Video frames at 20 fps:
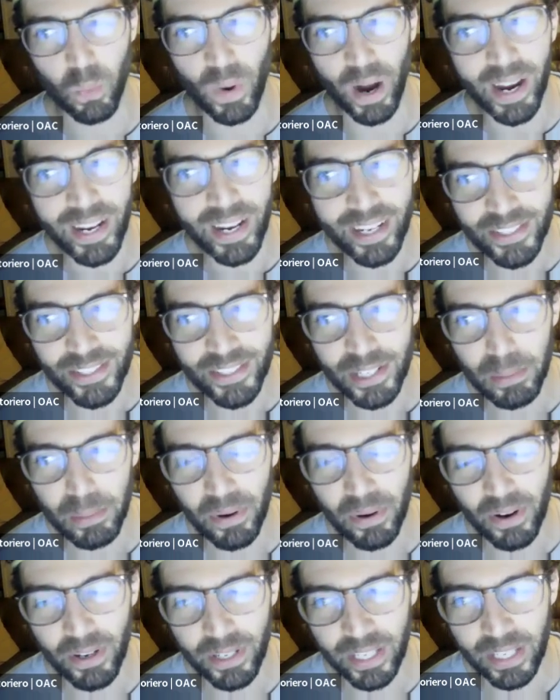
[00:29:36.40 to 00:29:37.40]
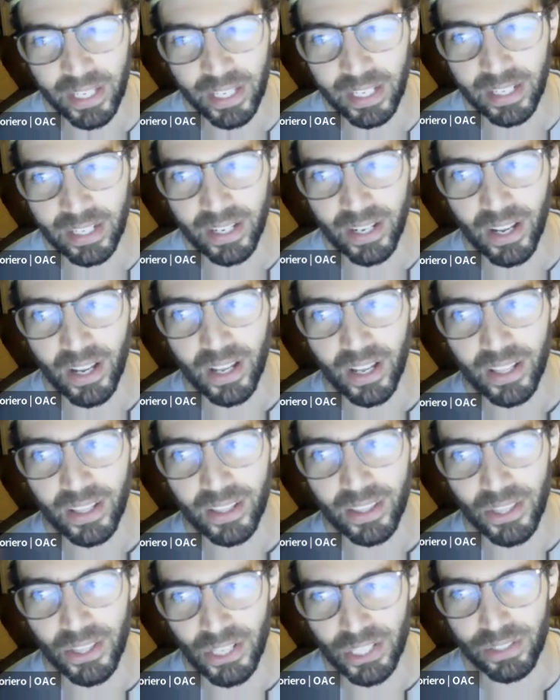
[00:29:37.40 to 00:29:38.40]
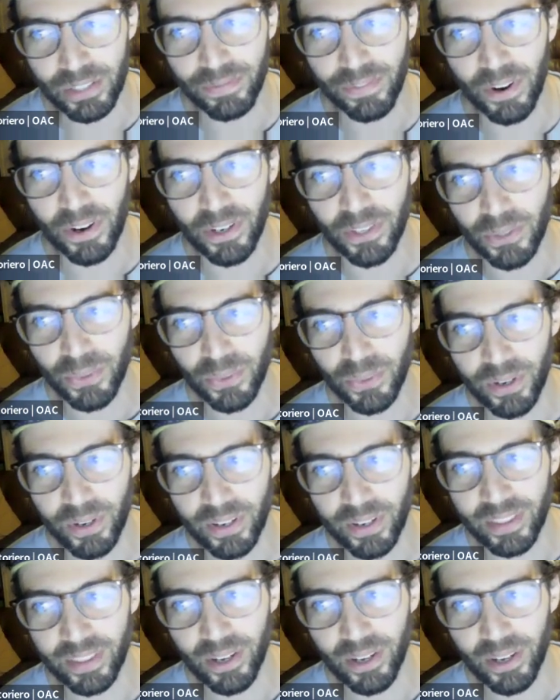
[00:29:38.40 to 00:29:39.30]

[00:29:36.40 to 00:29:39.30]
why is there parking this far north